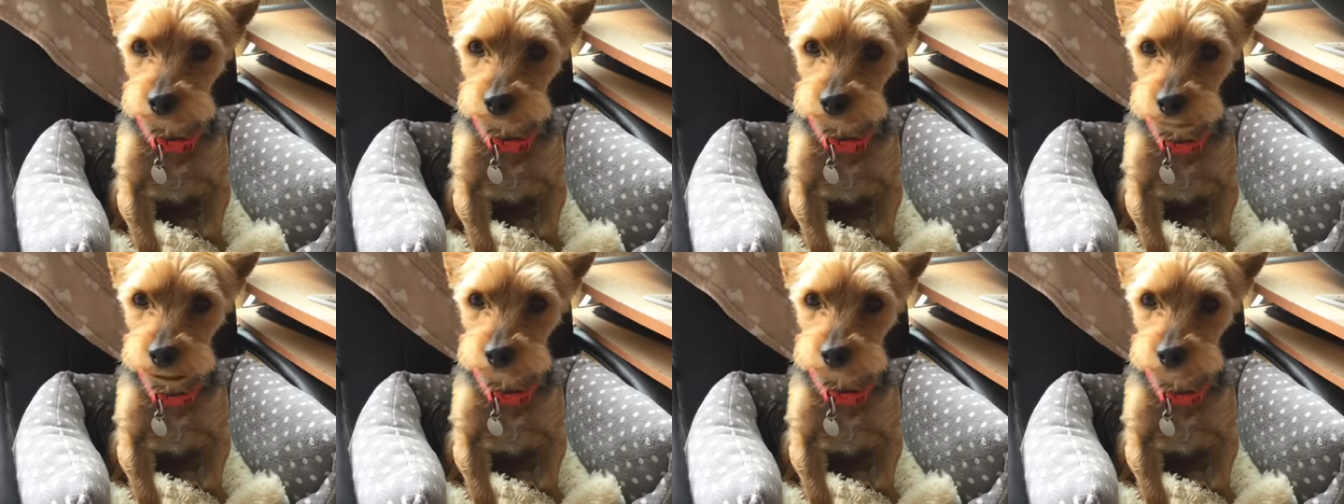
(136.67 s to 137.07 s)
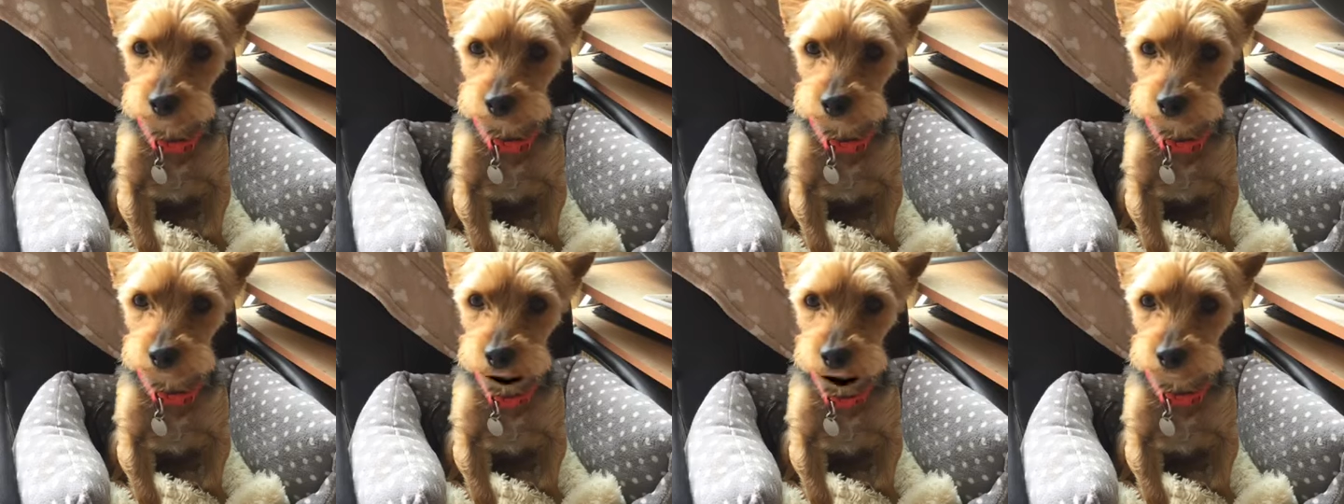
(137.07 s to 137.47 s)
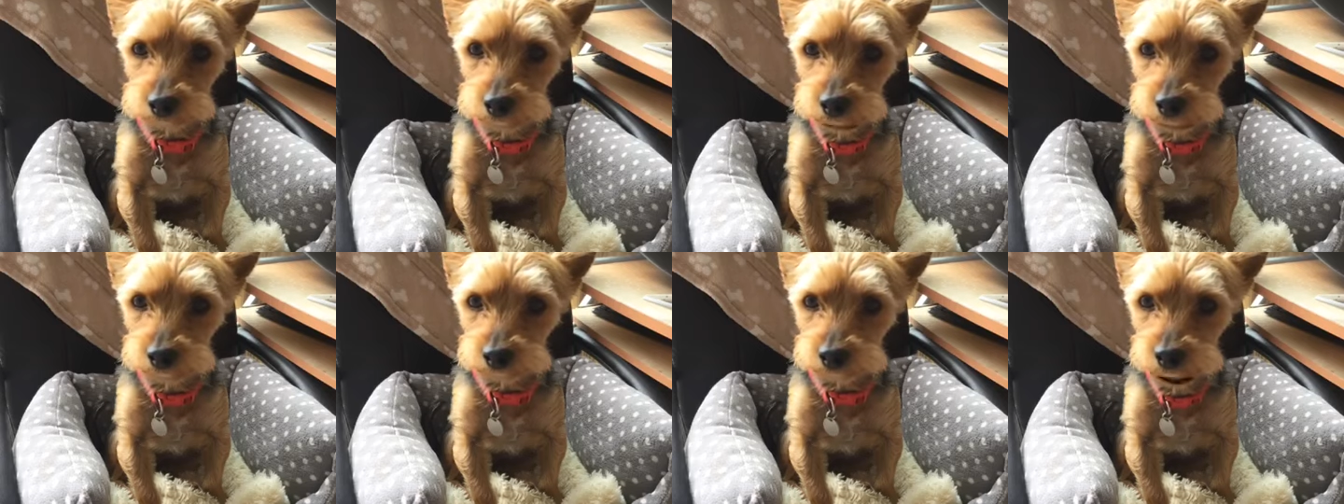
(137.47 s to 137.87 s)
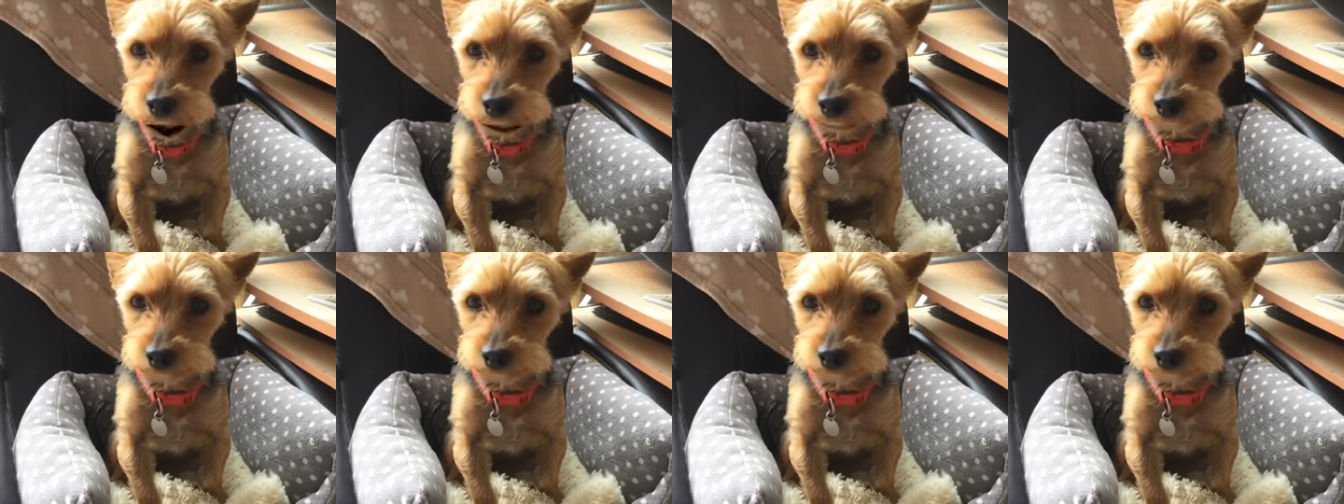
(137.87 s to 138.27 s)
Catch up with you again
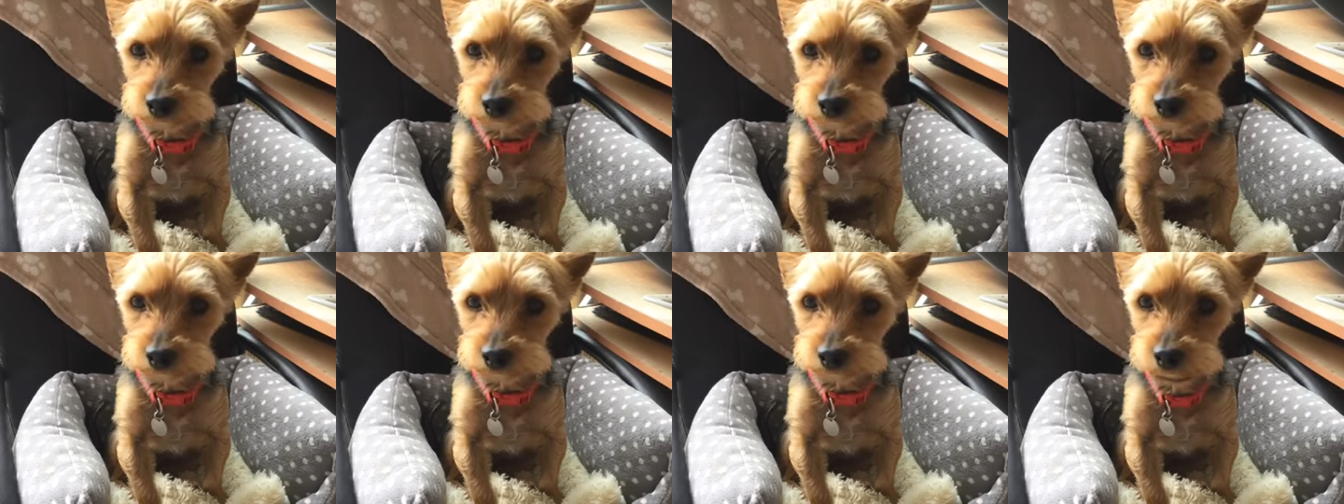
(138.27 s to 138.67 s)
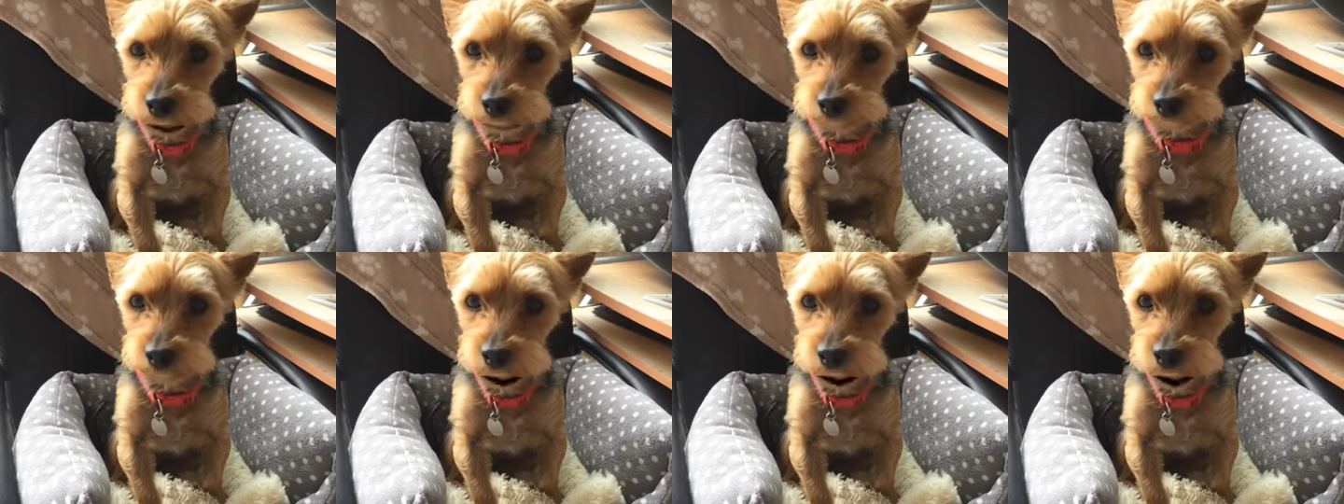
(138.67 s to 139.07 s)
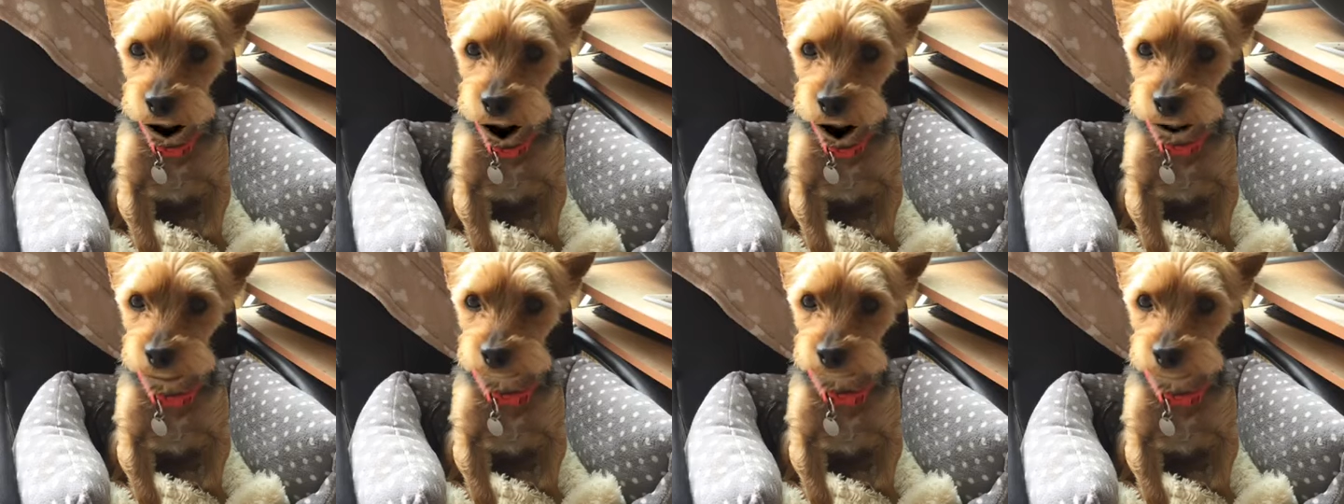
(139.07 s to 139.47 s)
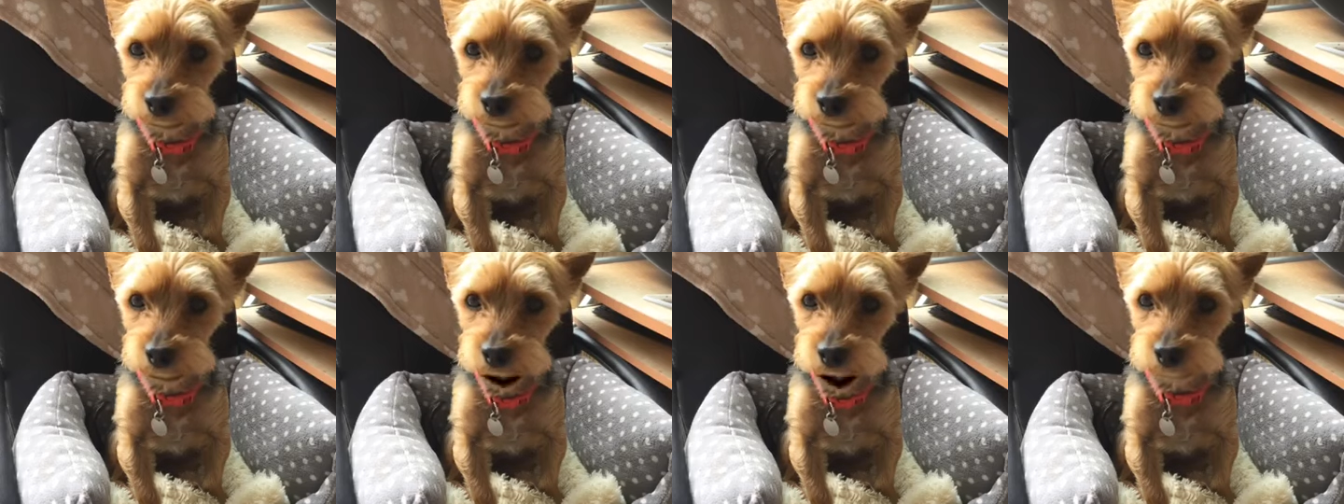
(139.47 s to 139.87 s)
soon. Bye for now, my
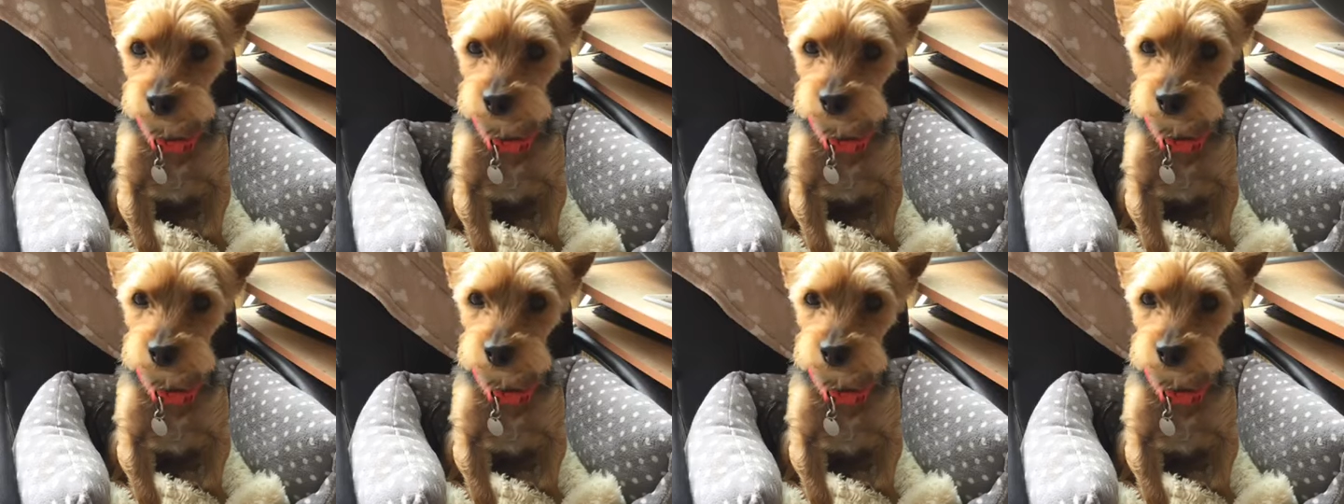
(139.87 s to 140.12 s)
darlings.